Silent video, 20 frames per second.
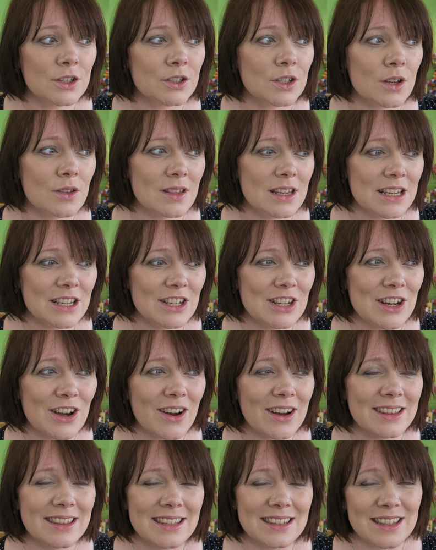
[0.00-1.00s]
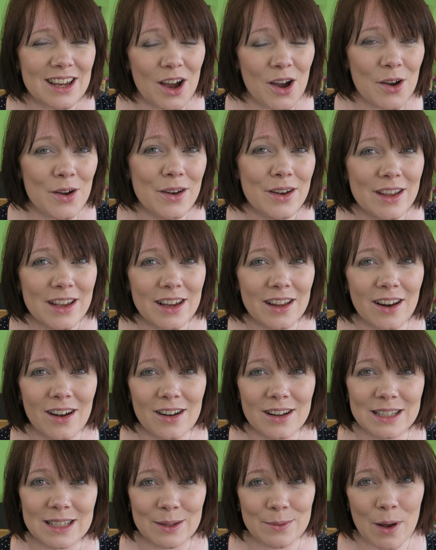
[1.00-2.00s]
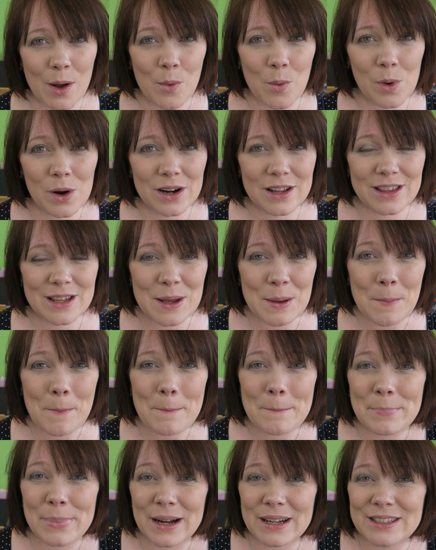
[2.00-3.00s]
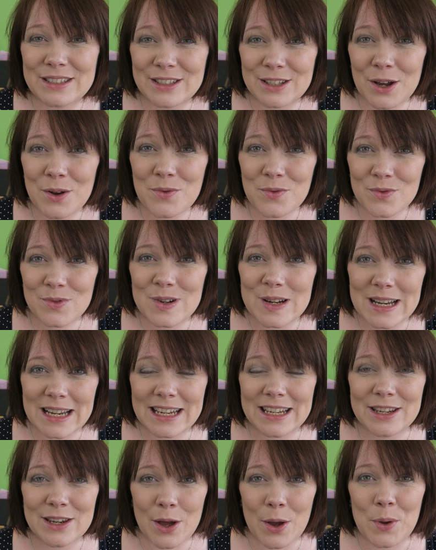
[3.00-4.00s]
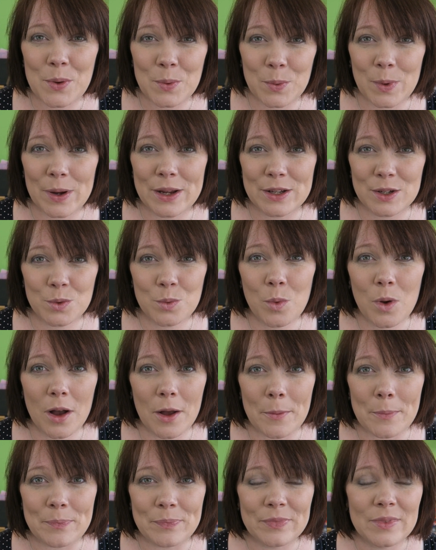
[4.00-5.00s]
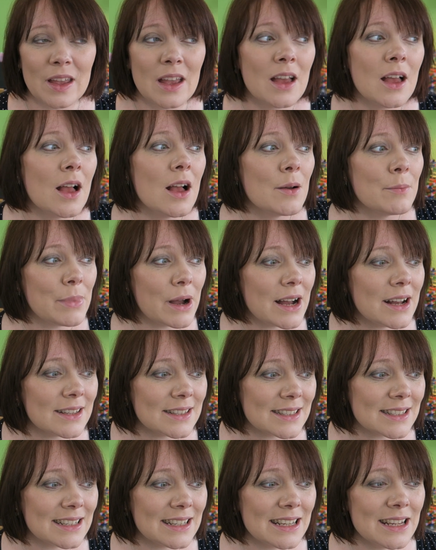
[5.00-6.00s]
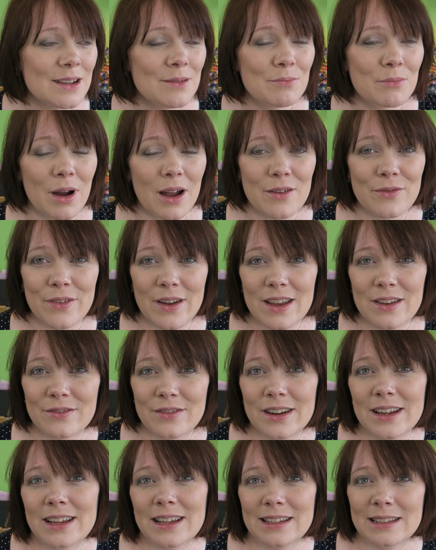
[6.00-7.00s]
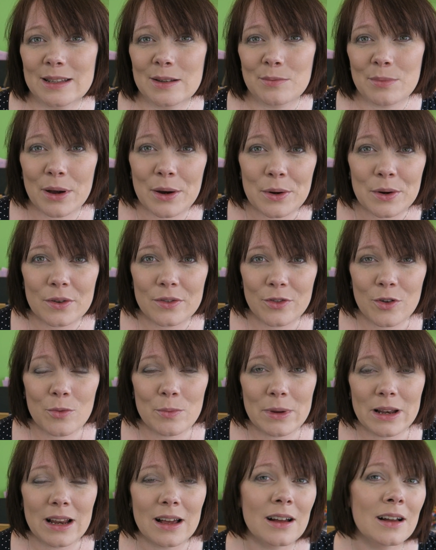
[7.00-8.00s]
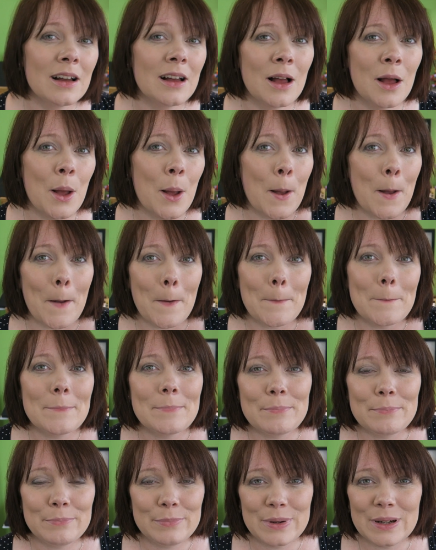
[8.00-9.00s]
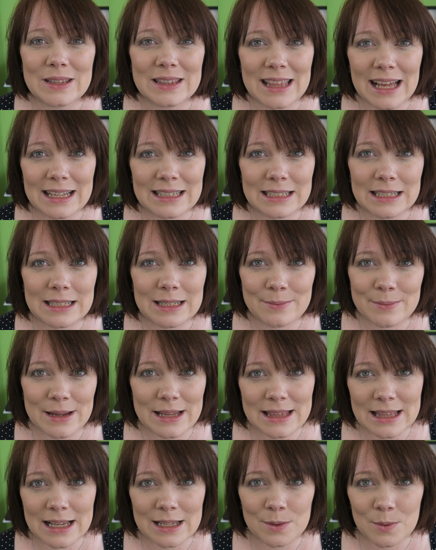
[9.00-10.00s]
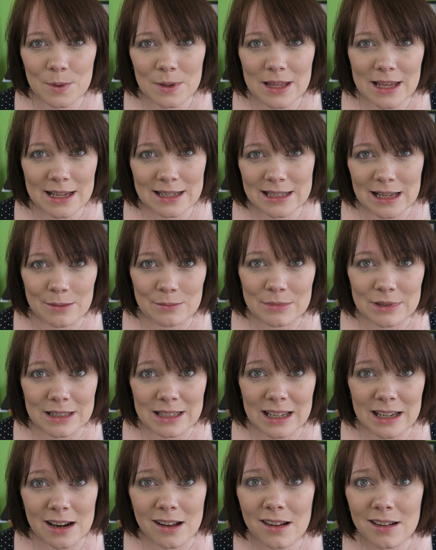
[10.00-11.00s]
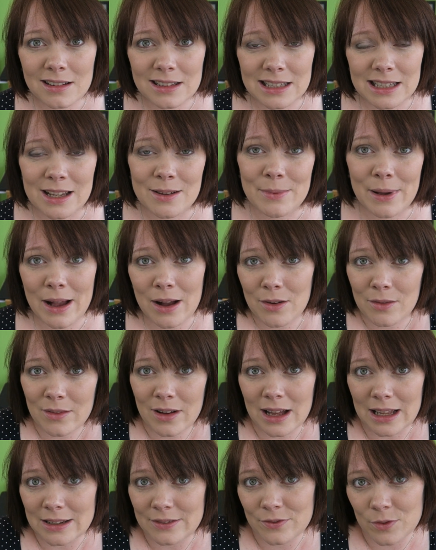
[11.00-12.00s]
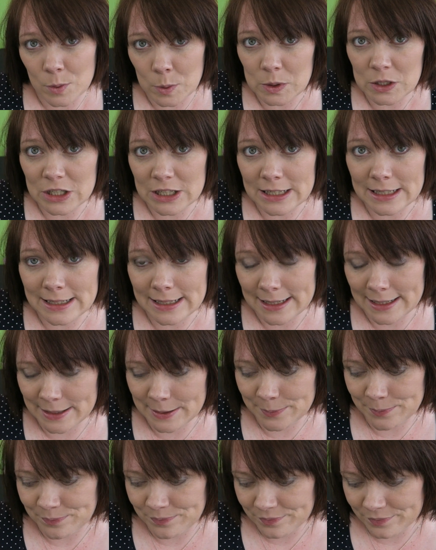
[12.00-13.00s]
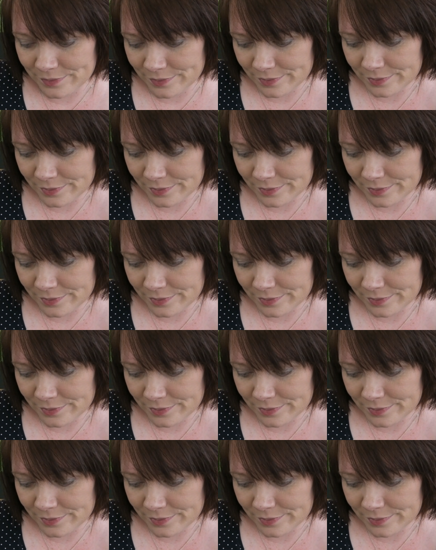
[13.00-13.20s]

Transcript: So this year I think they're only going to ask about one of them, but I don't really know which one. Personally, my favourite is empirical formula, but that doesn't mean that's what the examiners are going to ask about, unfortunately.